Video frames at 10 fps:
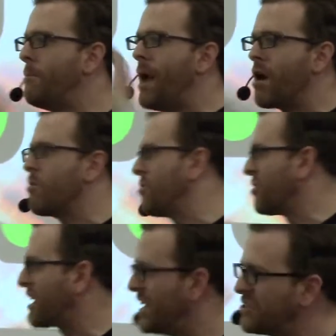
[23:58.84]
parent with
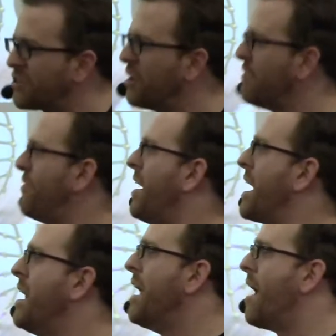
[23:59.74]
their kids are going to
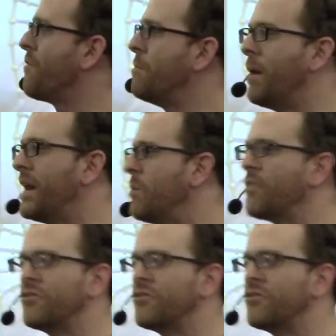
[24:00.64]
fight. Everybody with